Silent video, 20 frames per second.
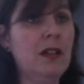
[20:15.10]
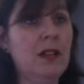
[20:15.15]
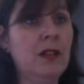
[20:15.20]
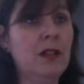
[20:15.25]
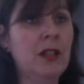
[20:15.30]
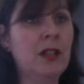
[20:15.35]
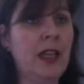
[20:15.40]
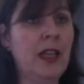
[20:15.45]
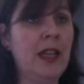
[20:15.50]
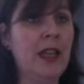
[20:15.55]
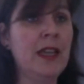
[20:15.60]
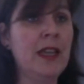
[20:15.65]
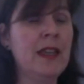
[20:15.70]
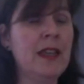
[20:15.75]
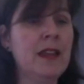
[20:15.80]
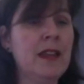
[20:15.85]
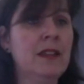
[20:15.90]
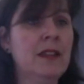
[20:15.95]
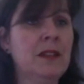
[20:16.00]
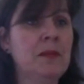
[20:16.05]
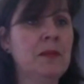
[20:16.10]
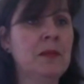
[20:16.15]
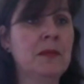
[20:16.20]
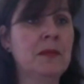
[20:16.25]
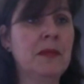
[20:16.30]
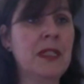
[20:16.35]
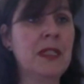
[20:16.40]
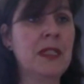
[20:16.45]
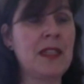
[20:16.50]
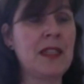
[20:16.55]
Okay,
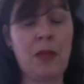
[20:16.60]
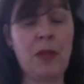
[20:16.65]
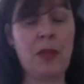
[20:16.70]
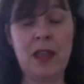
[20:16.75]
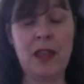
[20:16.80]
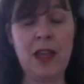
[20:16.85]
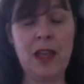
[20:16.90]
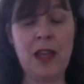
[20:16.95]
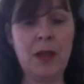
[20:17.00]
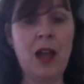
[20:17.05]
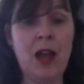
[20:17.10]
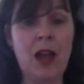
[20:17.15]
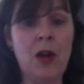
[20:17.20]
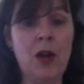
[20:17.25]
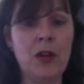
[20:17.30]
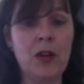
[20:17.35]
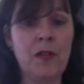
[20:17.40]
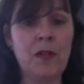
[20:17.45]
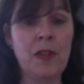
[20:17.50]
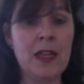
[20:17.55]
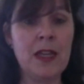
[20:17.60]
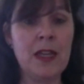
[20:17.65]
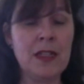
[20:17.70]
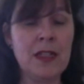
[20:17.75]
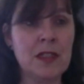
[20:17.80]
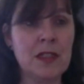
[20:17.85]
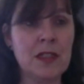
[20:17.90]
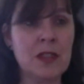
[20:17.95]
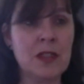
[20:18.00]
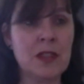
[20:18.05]
is something coming out of that?
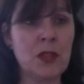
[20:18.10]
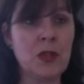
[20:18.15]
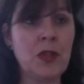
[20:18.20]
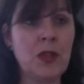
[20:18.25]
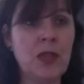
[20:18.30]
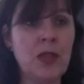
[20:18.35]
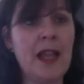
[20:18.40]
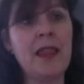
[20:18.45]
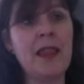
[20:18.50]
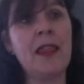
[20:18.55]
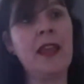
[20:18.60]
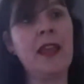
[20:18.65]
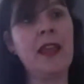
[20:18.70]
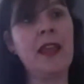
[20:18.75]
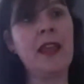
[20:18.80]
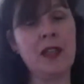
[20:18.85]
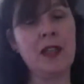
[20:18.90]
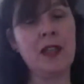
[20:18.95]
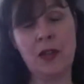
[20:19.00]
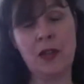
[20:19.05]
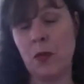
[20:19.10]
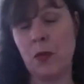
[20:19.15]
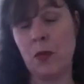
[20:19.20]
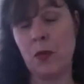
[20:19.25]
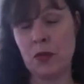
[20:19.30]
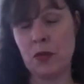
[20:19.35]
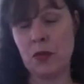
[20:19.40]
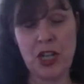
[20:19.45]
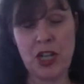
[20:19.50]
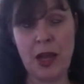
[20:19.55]
So you can then
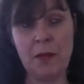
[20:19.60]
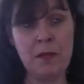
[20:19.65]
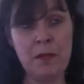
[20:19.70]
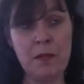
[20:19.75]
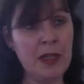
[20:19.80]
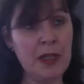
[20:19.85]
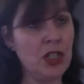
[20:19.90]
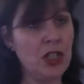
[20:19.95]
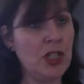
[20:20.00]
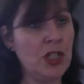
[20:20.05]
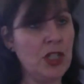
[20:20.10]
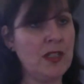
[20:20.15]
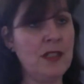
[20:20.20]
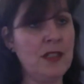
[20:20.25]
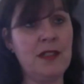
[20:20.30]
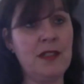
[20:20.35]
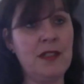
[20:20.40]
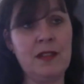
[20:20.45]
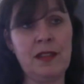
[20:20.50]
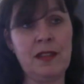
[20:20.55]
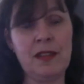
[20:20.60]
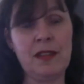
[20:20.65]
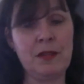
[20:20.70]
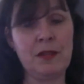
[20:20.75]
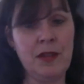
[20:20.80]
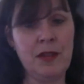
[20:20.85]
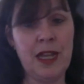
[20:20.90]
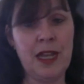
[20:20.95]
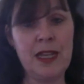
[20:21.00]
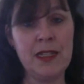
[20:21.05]
jump and just
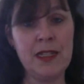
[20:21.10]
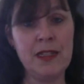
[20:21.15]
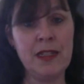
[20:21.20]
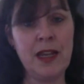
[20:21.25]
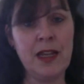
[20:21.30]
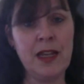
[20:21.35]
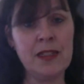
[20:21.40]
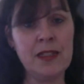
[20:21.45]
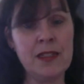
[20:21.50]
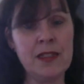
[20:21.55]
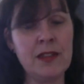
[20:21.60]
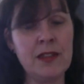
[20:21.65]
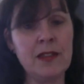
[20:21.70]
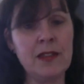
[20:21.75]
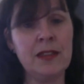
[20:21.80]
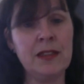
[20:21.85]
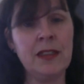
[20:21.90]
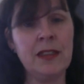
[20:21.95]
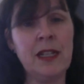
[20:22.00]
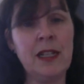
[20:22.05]
create an answer.